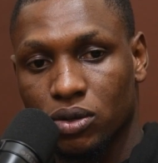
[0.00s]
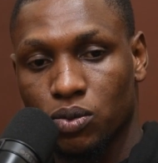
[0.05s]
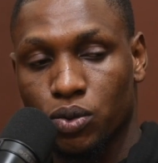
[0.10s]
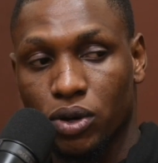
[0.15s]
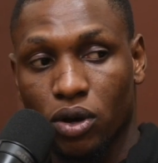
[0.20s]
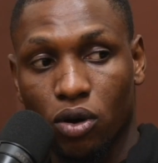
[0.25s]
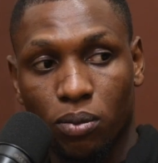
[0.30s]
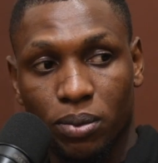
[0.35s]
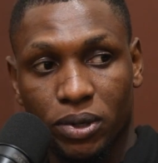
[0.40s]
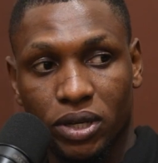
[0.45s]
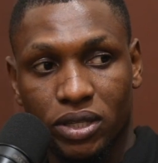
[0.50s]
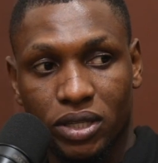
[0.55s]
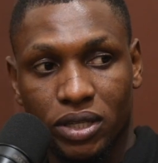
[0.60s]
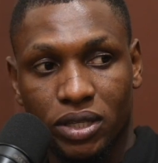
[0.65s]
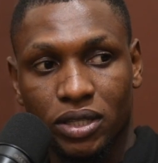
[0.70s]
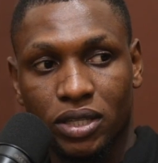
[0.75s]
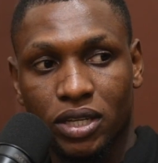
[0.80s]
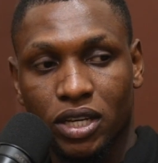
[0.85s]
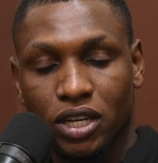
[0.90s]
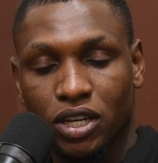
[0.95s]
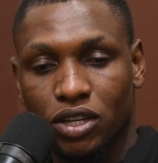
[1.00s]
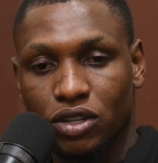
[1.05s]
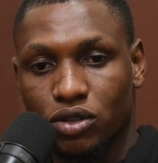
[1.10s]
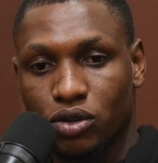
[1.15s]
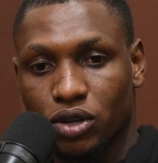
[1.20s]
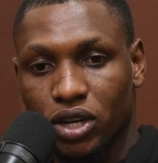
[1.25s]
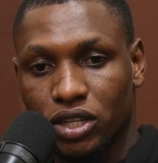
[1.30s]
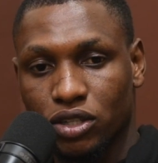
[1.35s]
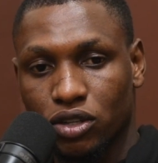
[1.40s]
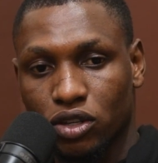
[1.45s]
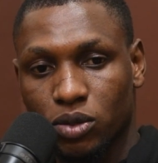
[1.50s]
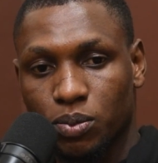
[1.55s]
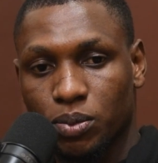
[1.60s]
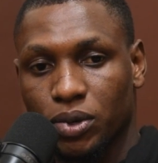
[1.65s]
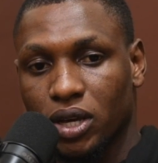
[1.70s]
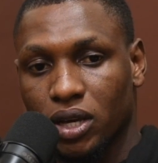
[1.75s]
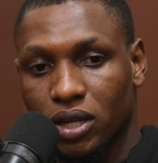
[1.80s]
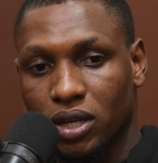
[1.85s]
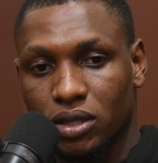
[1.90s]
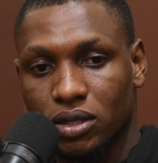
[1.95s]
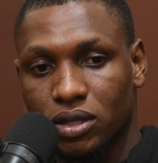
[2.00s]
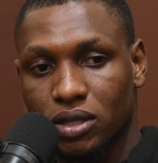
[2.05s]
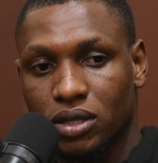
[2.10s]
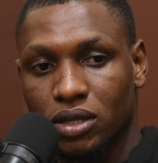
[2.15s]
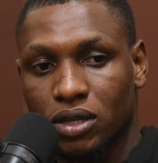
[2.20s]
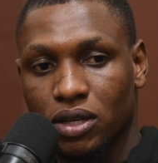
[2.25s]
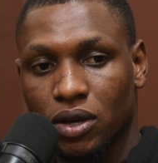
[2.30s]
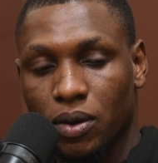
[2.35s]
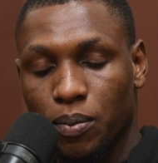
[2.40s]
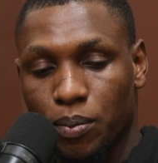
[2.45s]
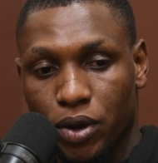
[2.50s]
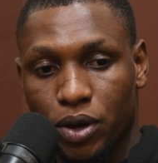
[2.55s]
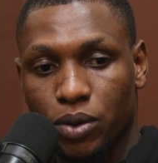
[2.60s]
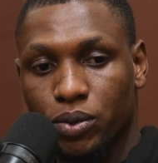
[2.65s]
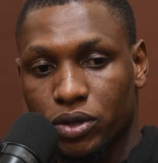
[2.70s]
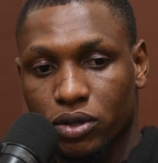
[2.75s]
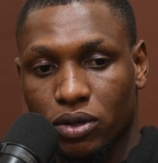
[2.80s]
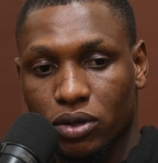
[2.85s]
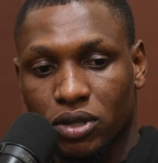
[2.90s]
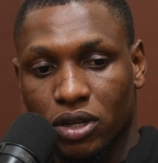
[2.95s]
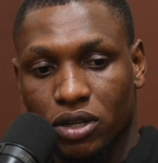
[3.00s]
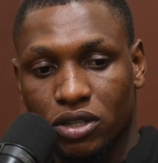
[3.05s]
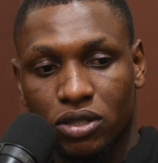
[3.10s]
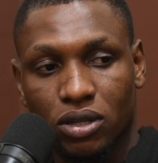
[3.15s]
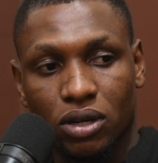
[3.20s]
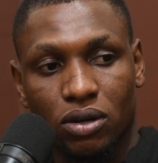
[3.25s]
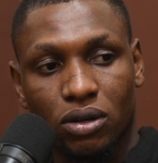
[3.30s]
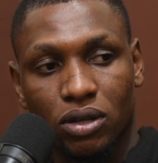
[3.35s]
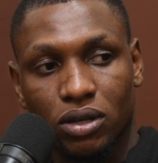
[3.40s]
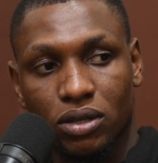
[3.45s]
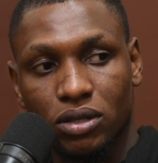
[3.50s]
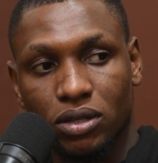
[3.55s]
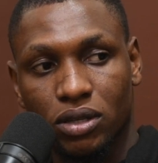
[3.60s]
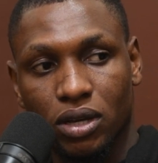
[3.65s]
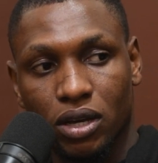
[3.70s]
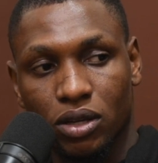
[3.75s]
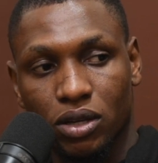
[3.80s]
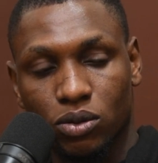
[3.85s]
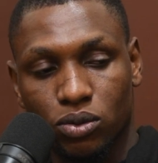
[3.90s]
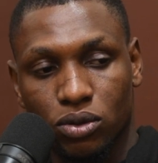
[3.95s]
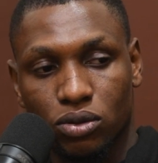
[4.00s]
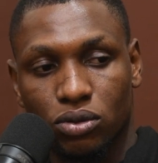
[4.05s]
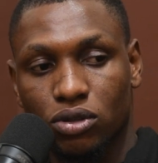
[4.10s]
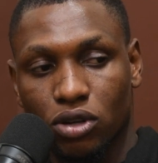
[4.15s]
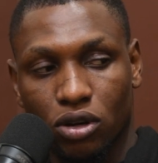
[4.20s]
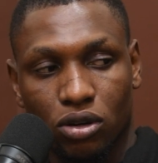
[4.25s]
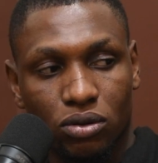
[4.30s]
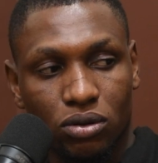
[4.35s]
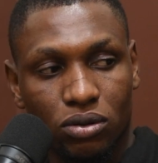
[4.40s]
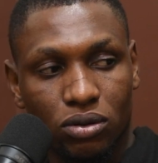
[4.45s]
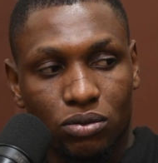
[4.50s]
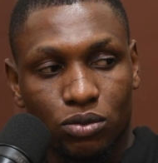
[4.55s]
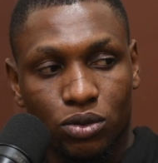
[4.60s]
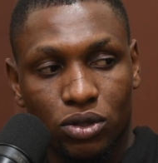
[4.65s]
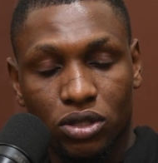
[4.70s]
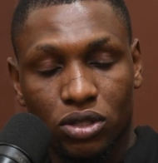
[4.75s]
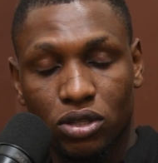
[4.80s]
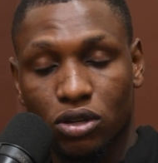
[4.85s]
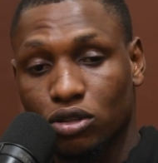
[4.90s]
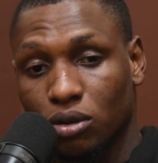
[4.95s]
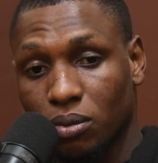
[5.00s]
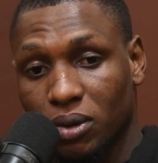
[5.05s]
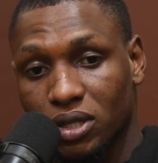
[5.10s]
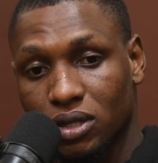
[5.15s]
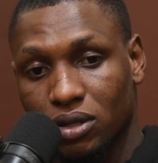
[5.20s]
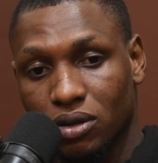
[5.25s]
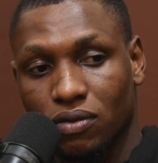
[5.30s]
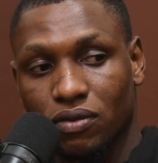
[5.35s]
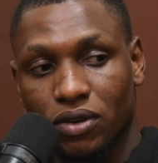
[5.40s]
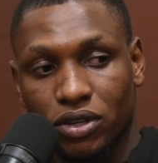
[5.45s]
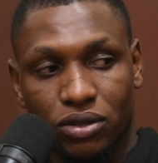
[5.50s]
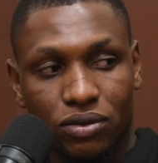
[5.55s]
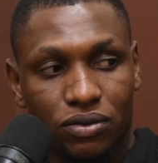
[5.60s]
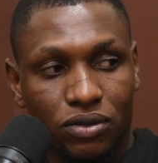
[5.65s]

we are operating, you can just pay with your traditional currency, and we do the automatic conversion